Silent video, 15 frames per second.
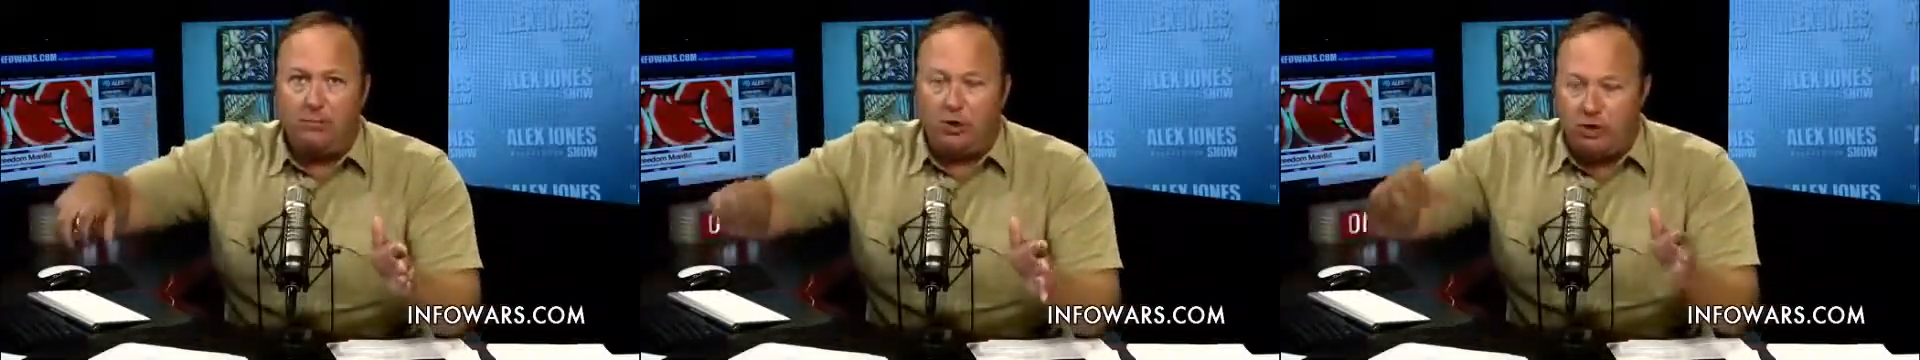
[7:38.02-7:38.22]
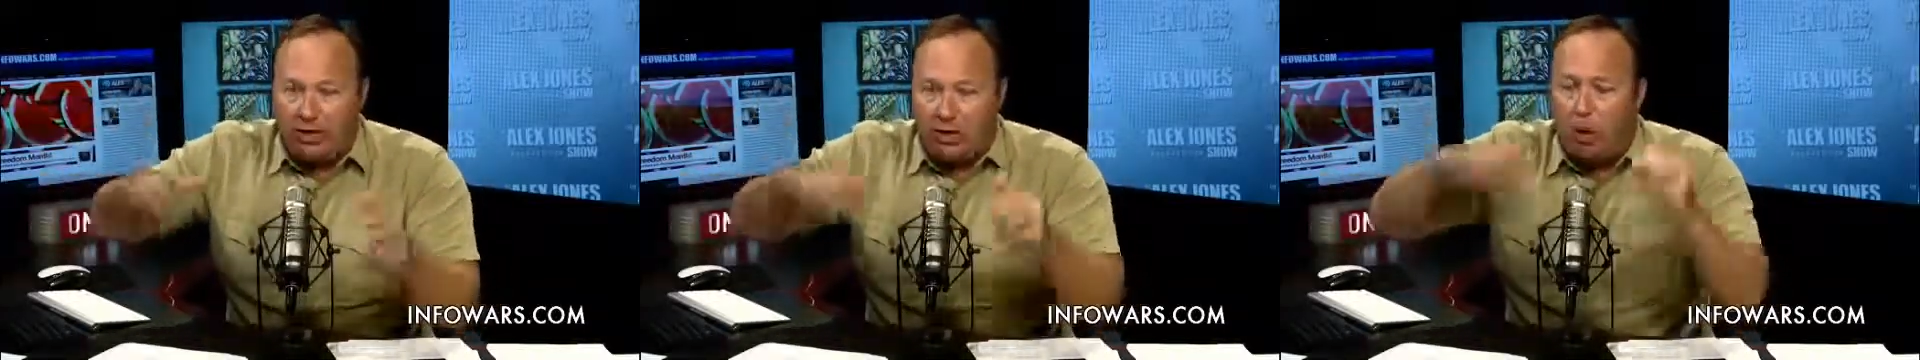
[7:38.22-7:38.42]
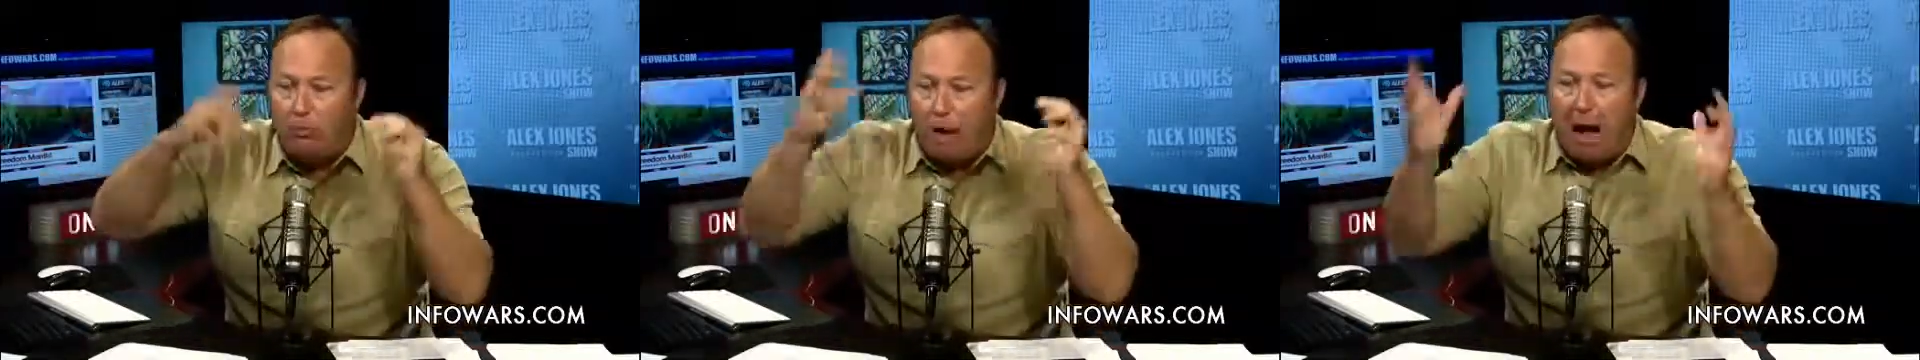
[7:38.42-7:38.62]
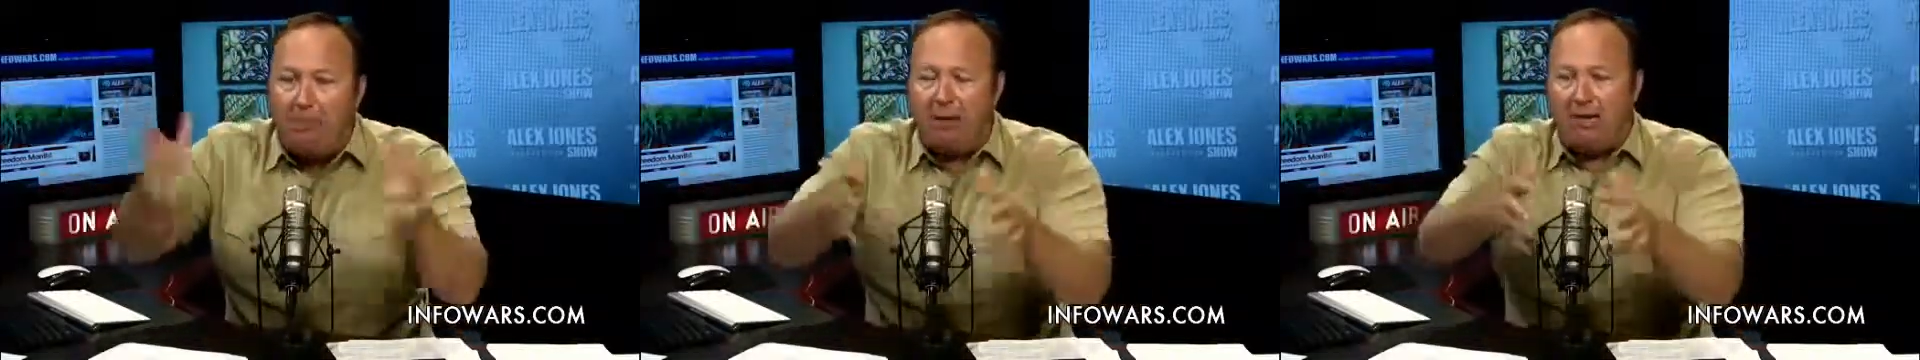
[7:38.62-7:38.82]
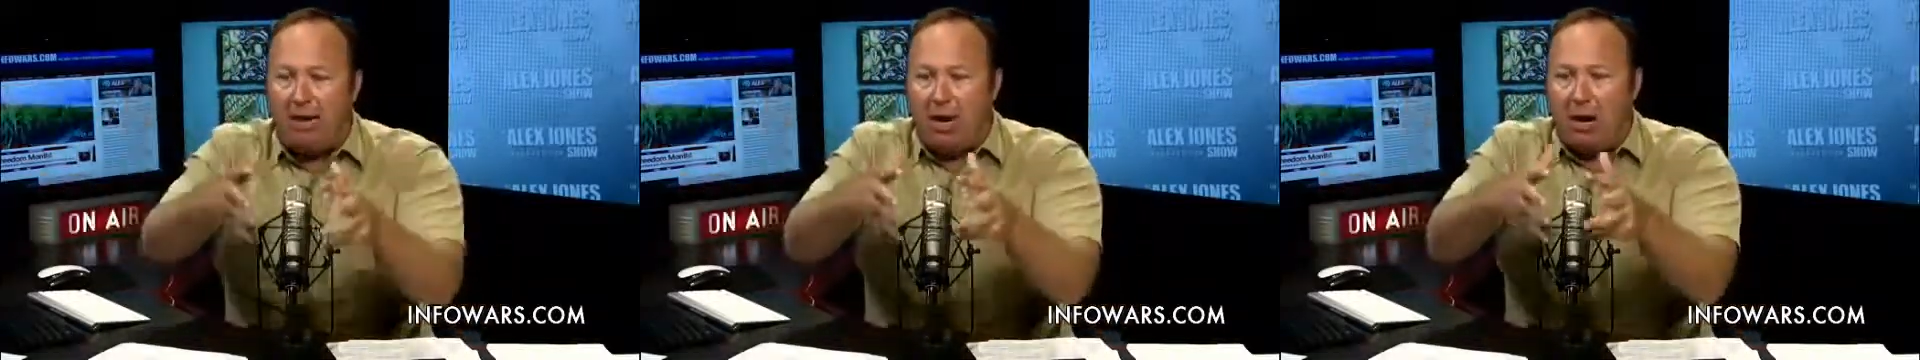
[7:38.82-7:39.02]
Just like
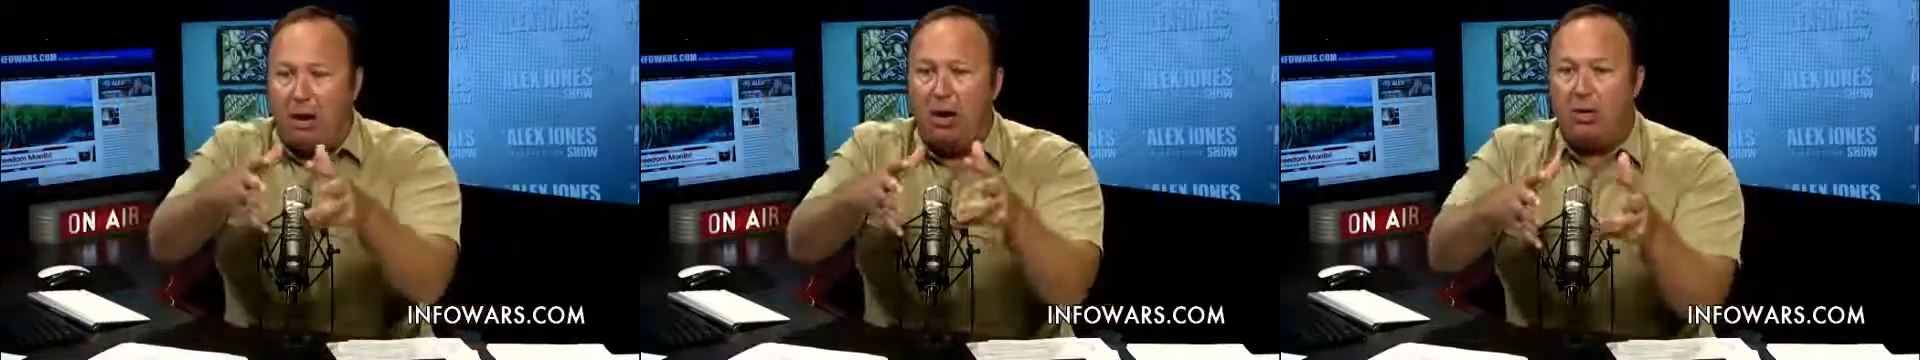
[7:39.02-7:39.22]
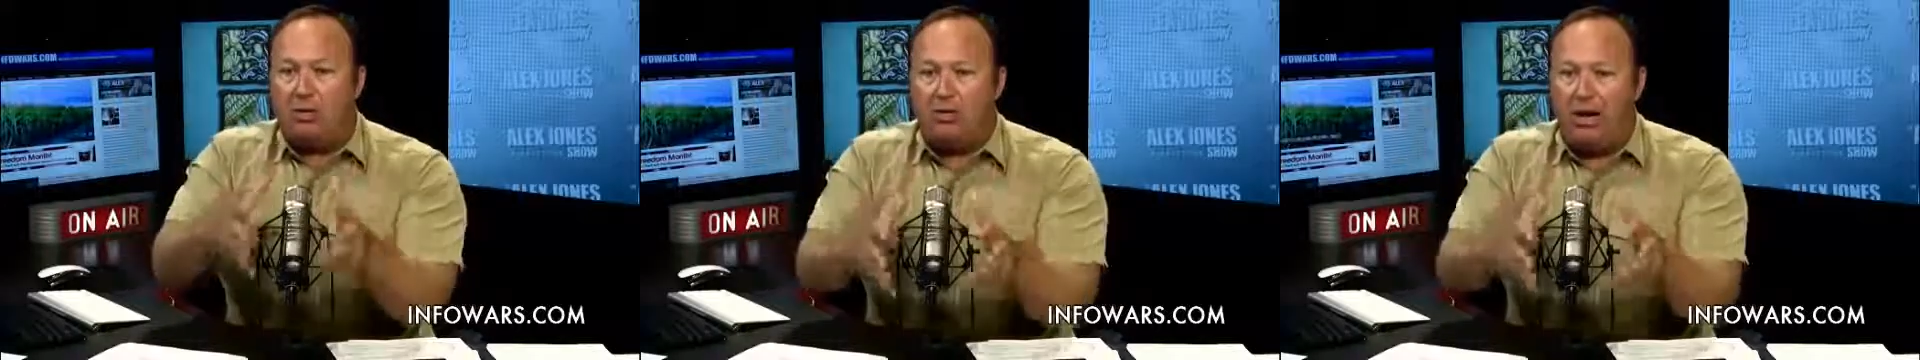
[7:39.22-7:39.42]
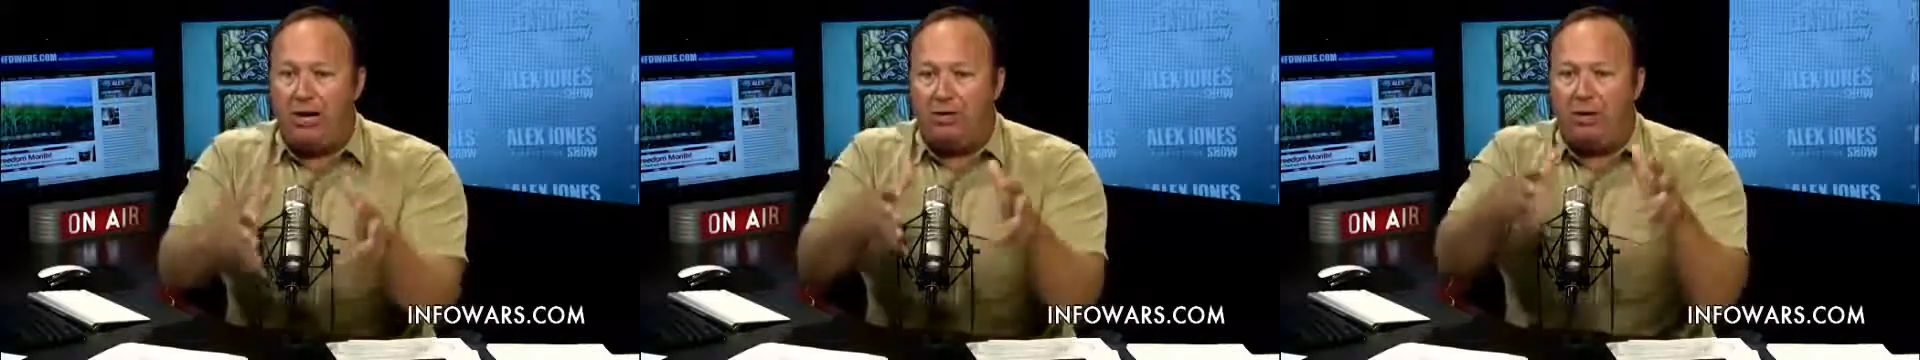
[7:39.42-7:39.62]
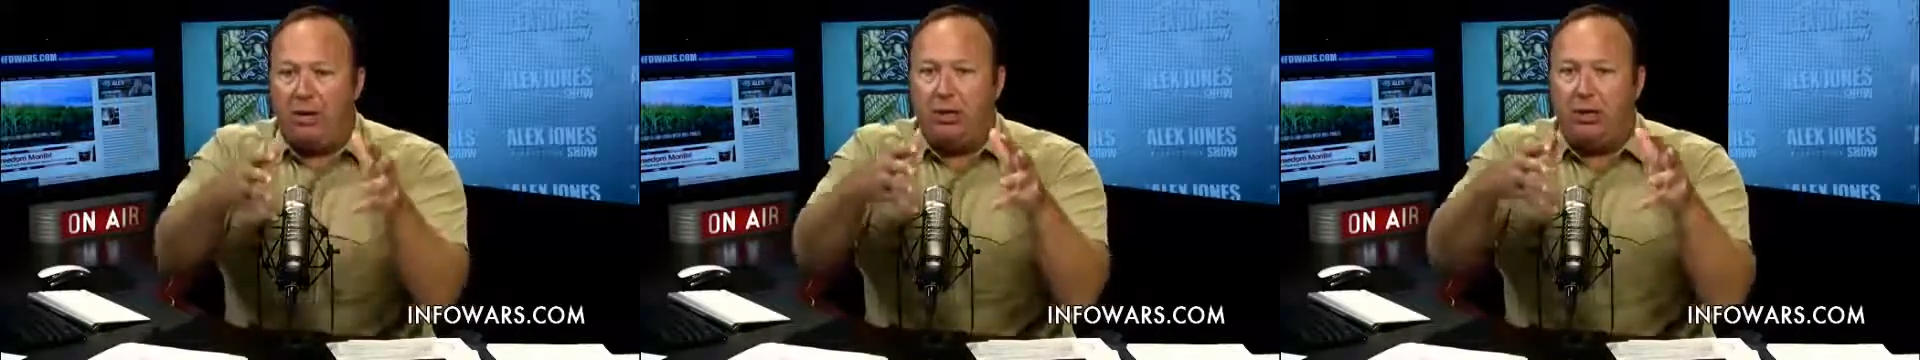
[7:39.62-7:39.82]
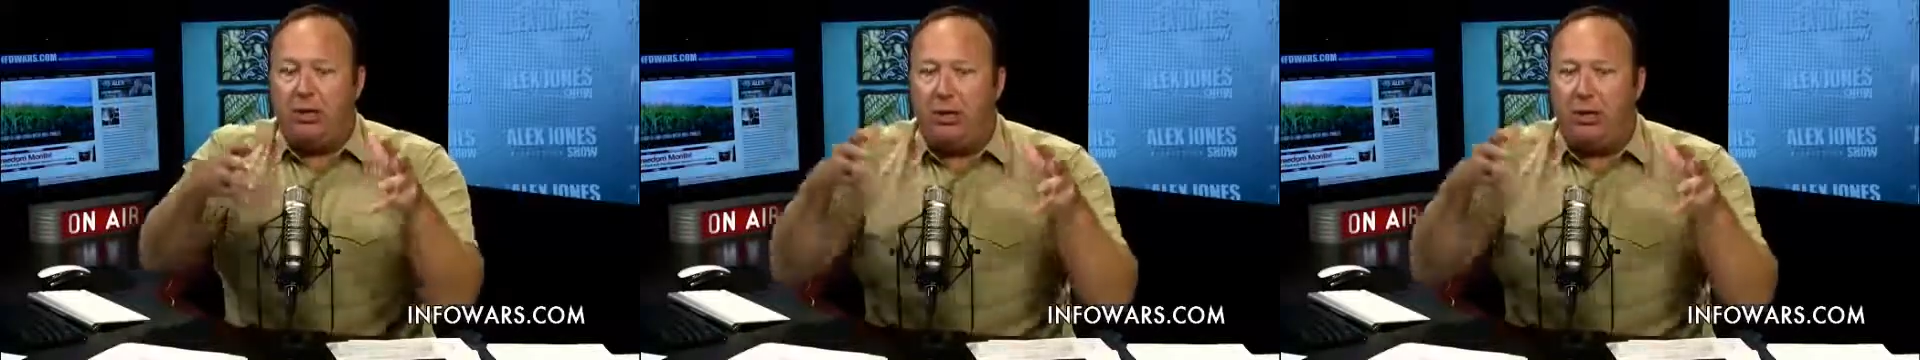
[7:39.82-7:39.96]
Obamacare says